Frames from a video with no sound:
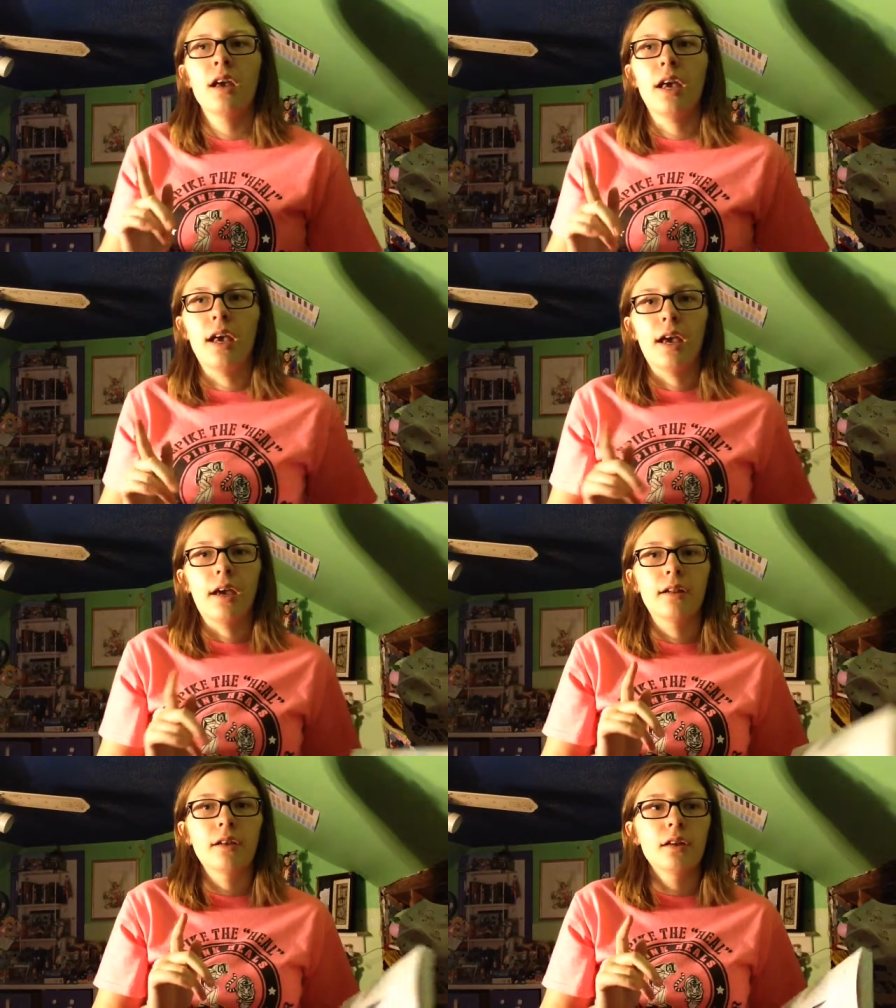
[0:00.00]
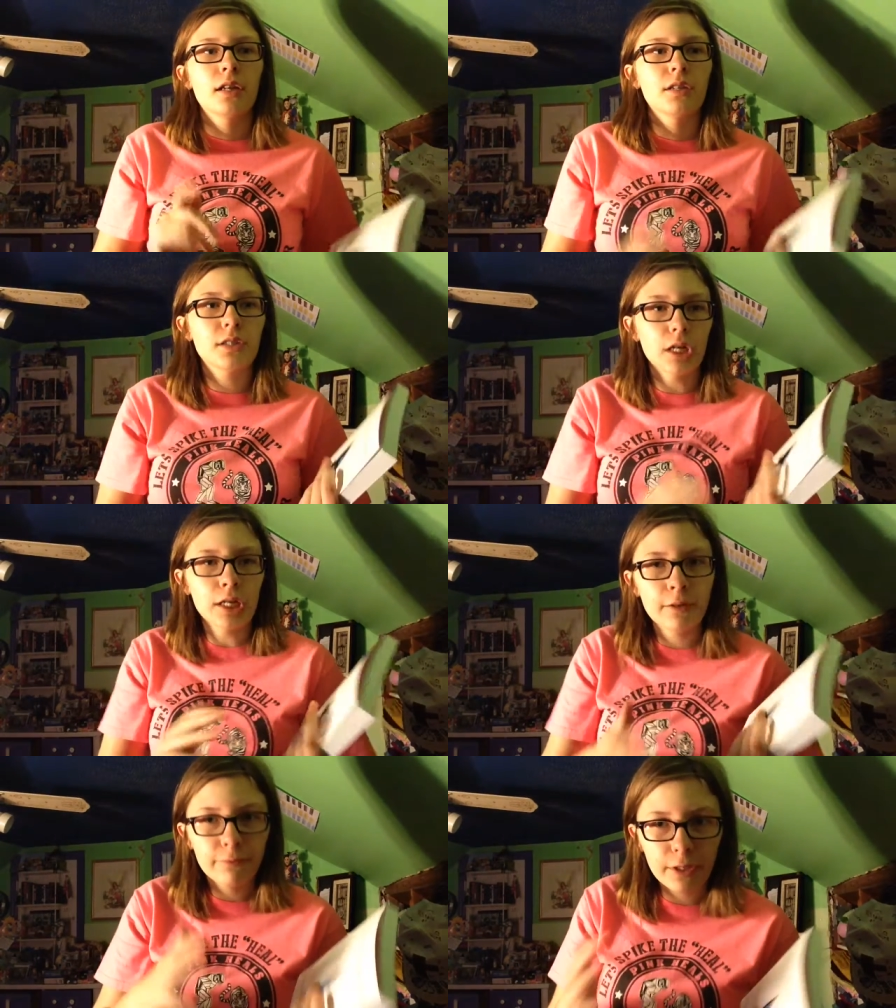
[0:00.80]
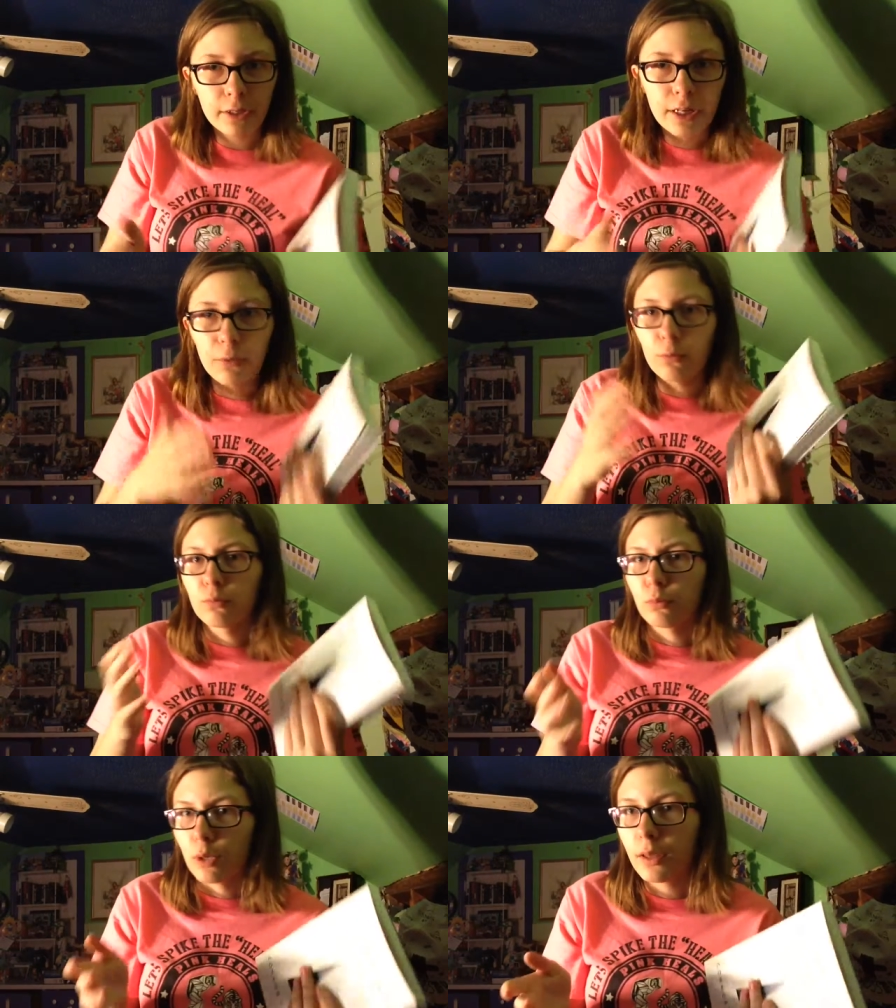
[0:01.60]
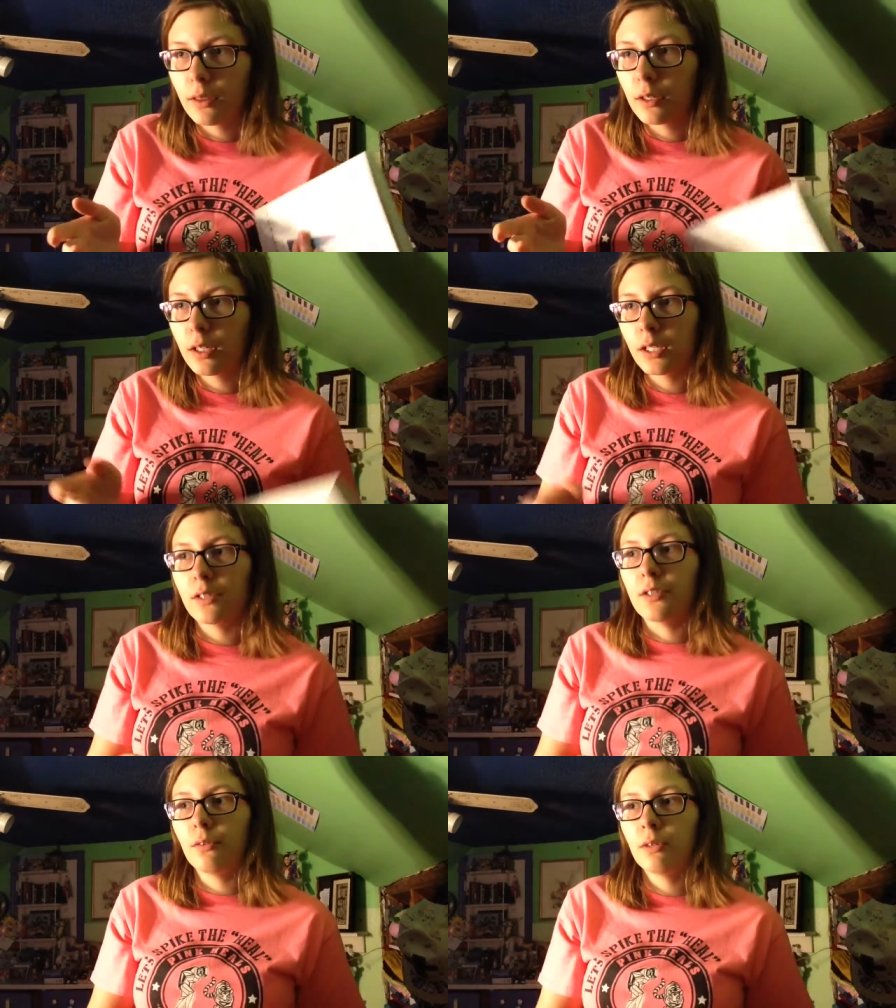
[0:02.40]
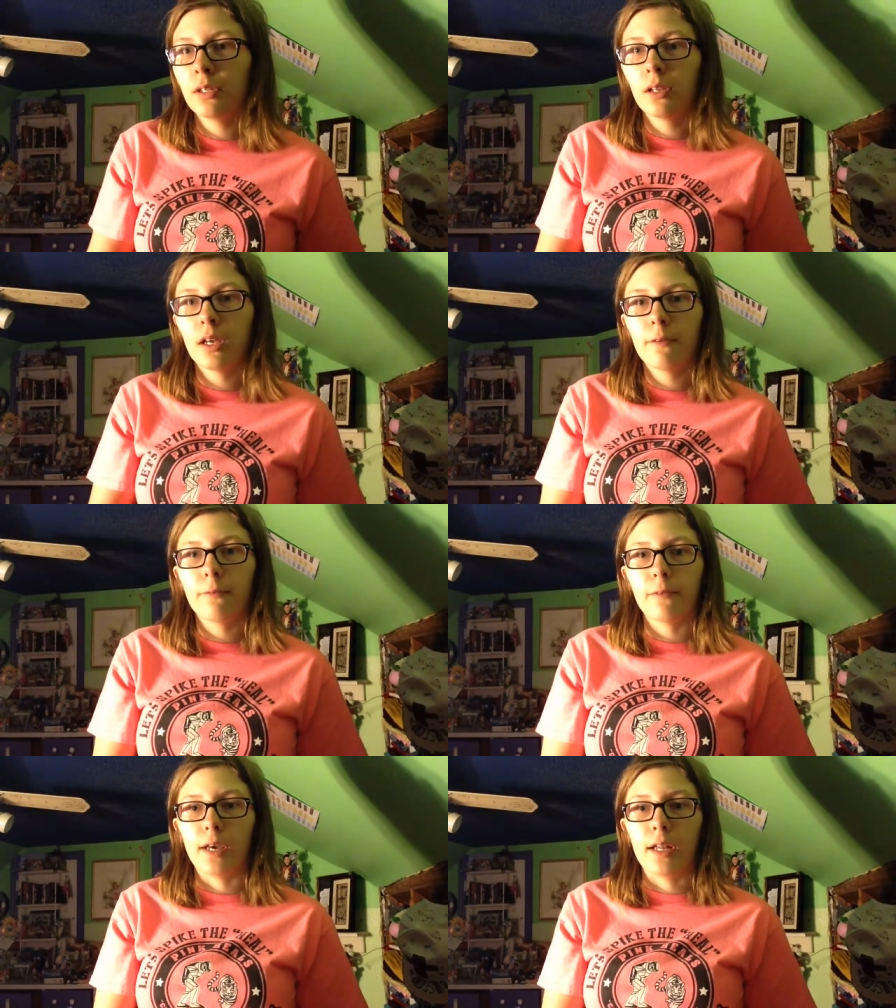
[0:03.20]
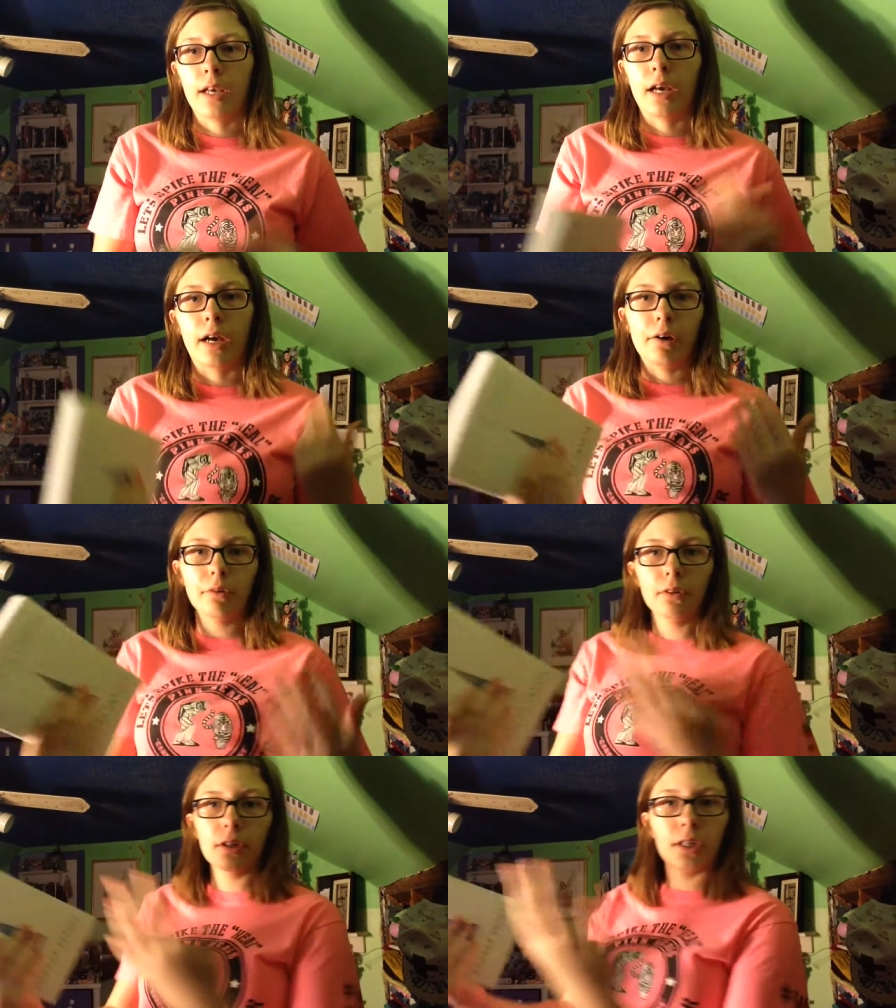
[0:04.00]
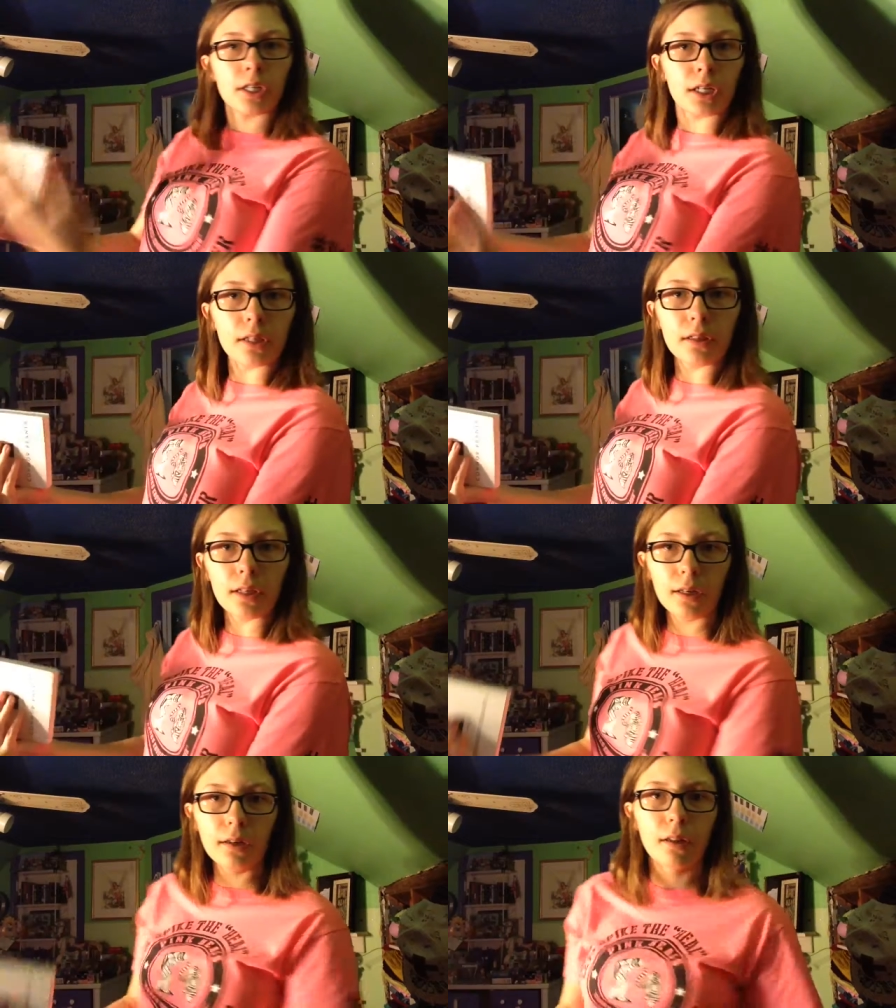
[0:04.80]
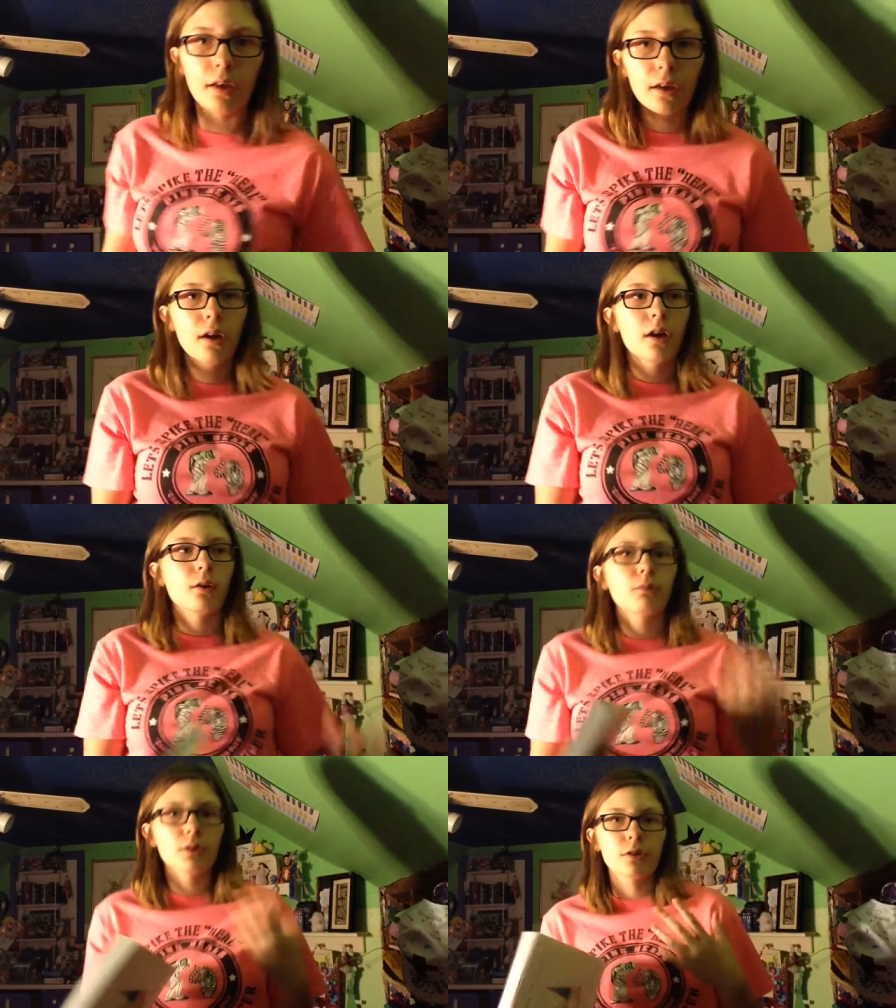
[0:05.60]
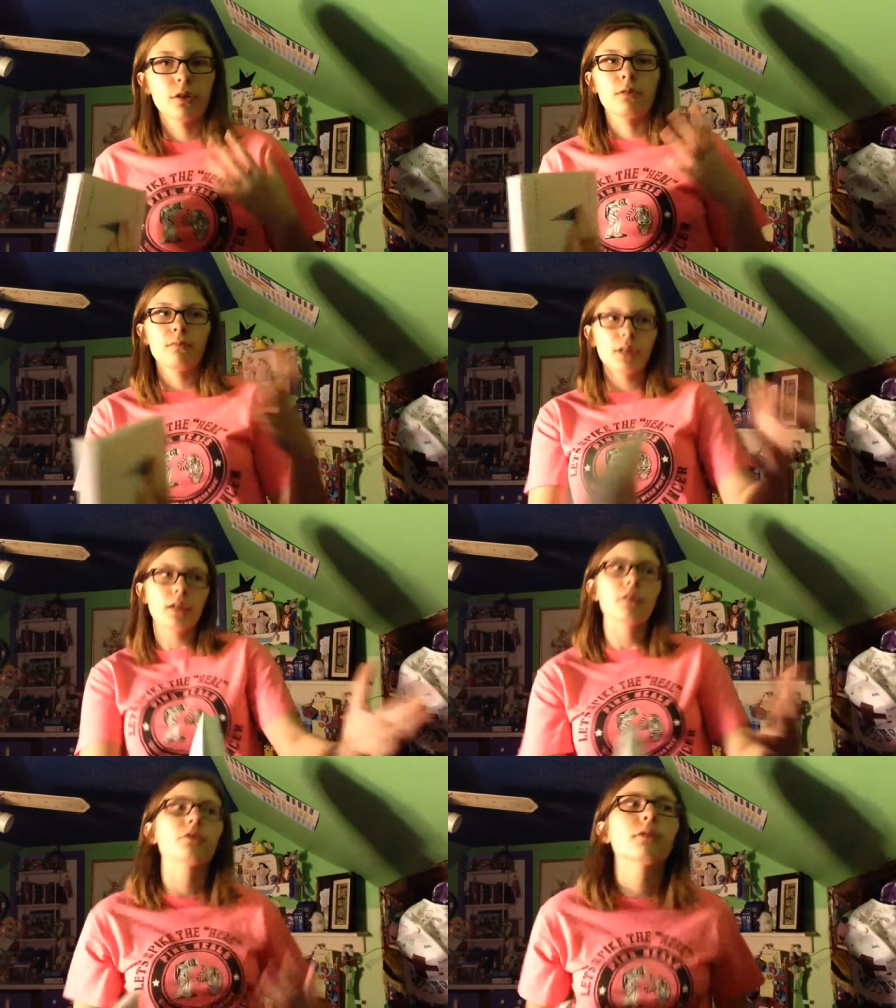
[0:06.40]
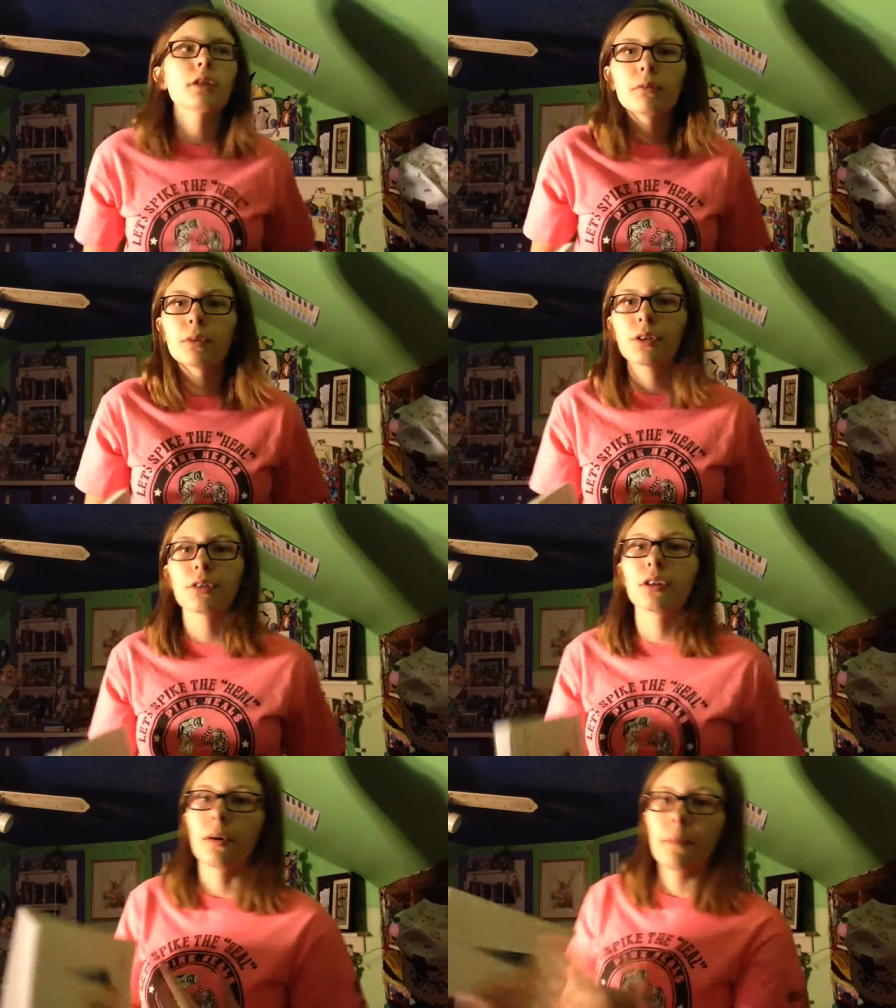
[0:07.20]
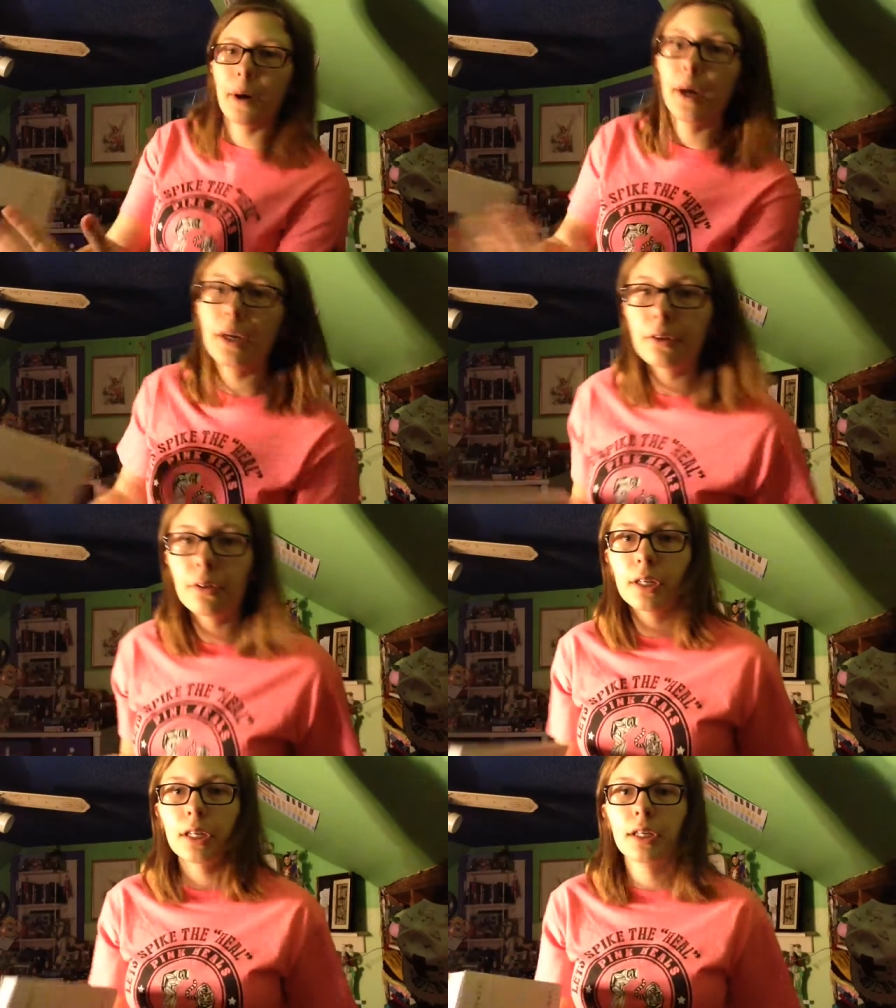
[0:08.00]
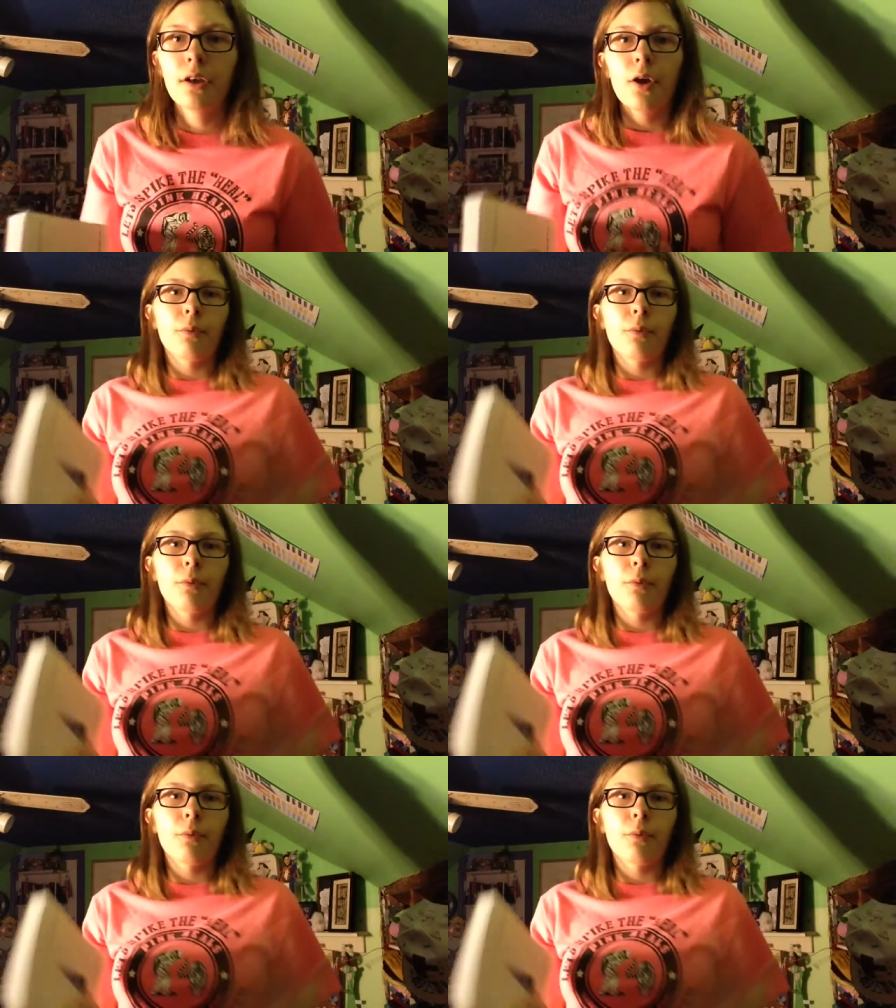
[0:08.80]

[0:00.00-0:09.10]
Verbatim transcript: and starting to figure out what they're gonna do in life and how they're gonna get there, like what you're gonna major in, what you're gonna minor in,